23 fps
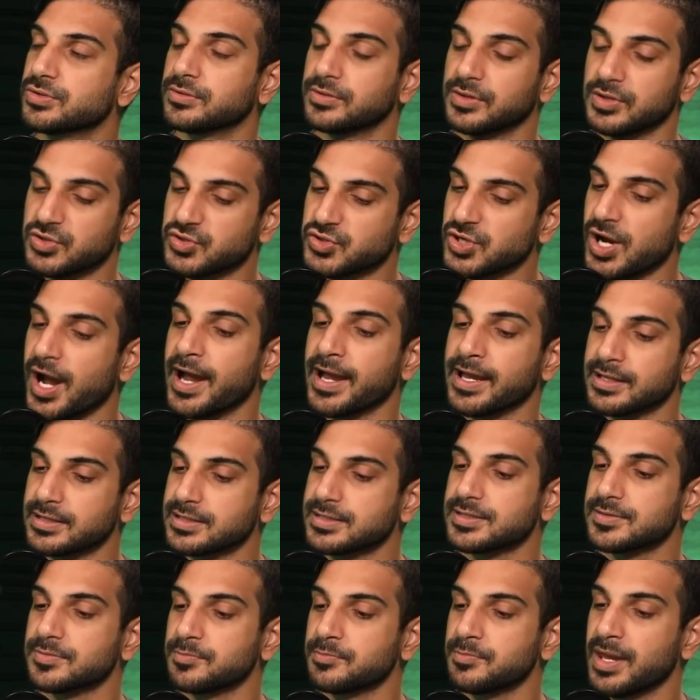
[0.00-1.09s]
the
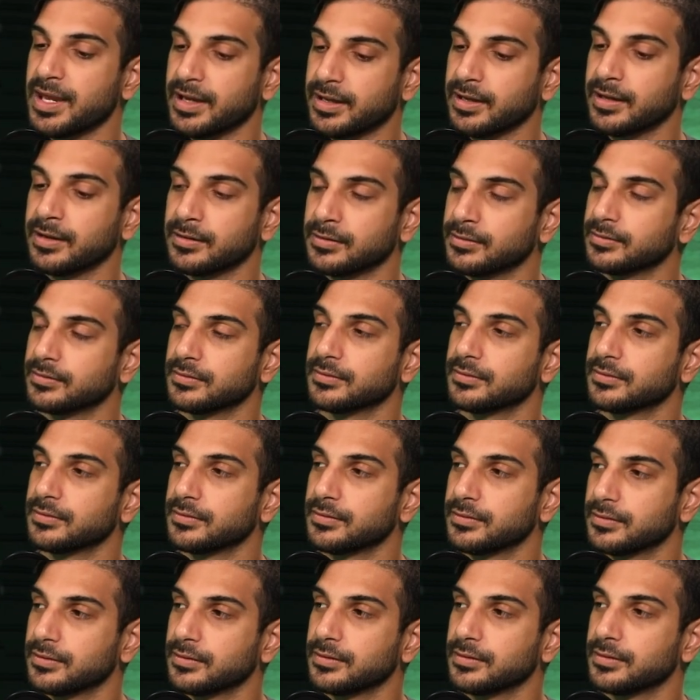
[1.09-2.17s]
Giants making, just being
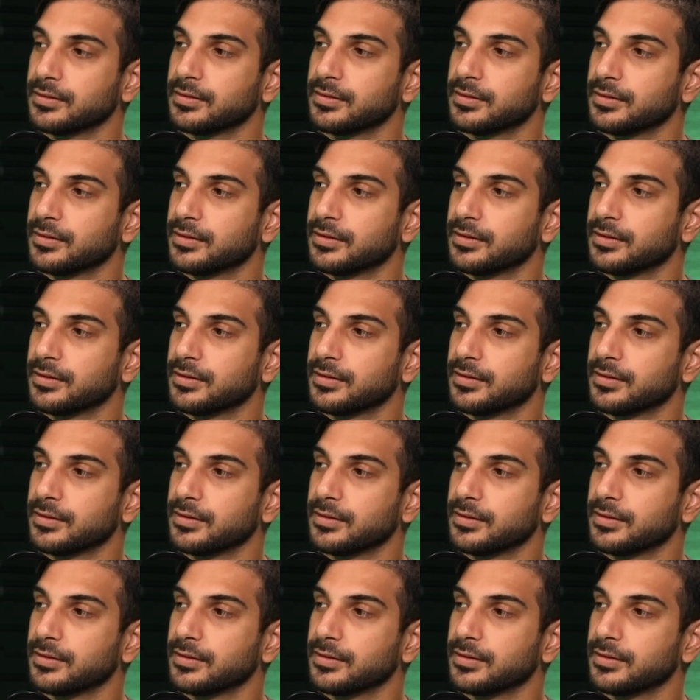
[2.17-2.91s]
amazing and